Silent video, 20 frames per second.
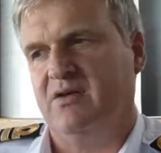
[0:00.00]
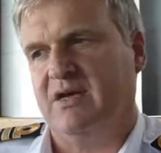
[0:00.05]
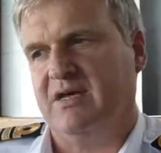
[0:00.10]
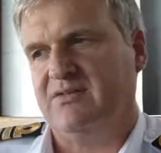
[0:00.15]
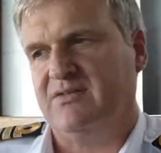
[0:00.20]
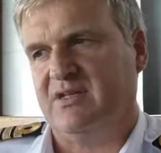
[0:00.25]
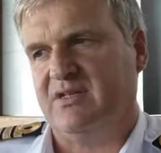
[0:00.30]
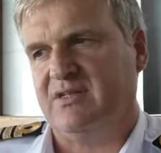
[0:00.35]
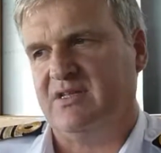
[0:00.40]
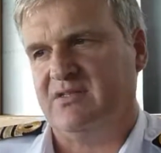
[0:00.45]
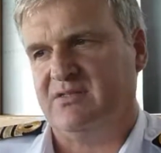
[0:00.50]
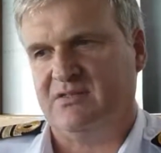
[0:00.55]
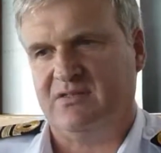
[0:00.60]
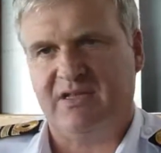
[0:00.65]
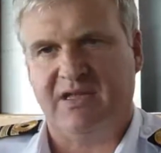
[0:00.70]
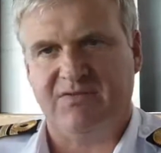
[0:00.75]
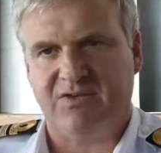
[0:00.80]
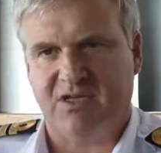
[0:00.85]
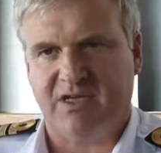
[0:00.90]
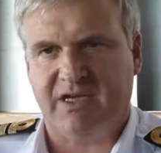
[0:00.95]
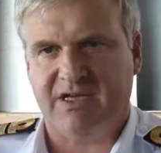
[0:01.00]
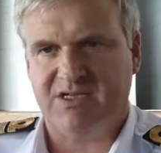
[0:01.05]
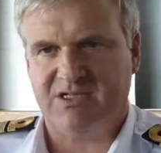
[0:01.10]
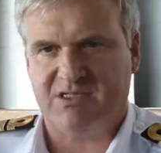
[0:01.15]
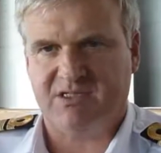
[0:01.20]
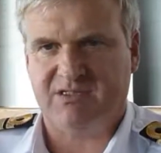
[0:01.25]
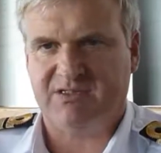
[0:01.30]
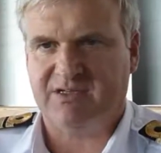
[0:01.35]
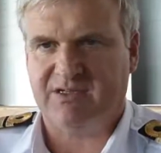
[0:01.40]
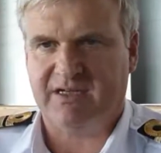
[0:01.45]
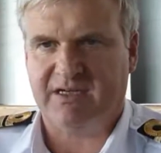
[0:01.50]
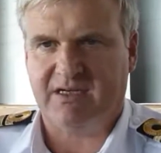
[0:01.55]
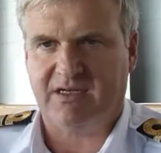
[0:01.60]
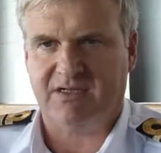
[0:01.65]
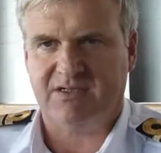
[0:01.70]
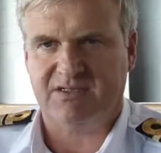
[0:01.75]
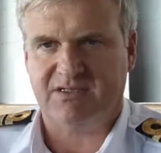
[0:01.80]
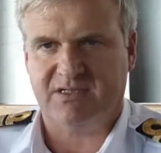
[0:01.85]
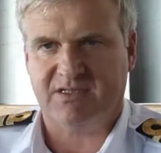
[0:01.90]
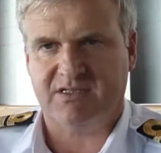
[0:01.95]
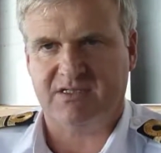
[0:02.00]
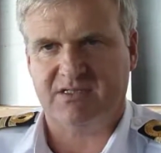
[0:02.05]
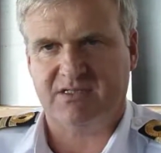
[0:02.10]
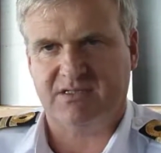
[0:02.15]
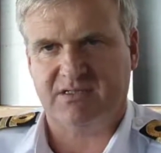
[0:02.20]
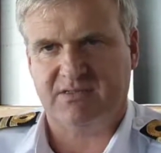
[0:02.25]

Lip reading: and I did the navigation in the Netherlands. Yes.